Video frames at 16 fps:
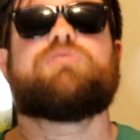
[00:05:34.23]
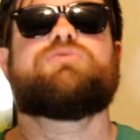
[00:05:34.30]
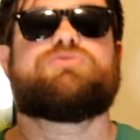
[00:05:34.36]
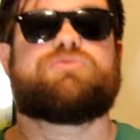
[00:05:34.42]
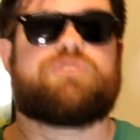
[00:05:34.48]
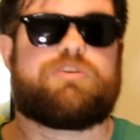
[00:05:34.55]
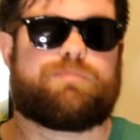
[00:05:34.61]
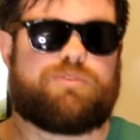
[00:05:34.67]
Don't
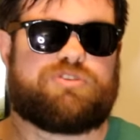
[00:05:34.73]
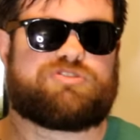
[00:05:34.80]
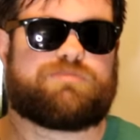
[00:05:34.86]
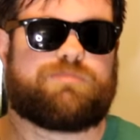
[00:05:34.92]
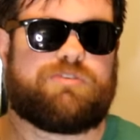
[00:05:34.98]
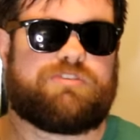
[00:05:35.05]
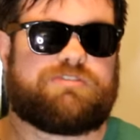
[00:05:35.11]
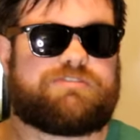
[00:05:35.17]
drink
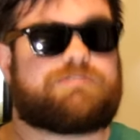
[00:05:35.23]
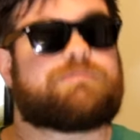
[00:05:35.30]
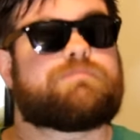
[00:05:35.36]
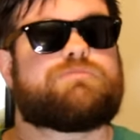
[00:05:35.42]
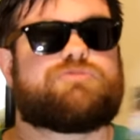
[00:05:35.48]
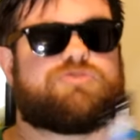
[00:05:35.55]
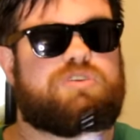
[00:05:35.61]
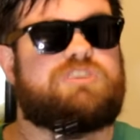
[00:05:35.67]
Bushmills,
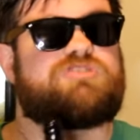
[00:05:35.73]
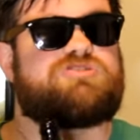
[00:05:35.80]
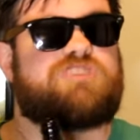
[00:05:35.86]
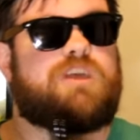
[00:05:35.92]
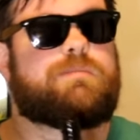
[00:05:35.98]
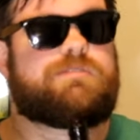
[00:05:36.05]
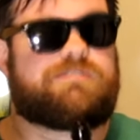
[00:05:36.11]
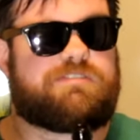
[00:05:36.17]
drink
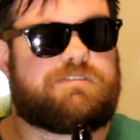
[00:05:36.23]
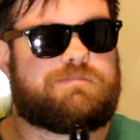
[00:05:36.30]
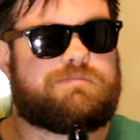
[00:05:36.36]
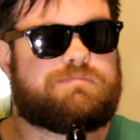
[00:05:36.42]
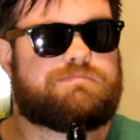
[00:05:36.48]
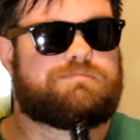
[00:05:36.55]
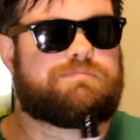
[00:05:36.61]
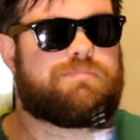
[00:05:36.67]
Jameson.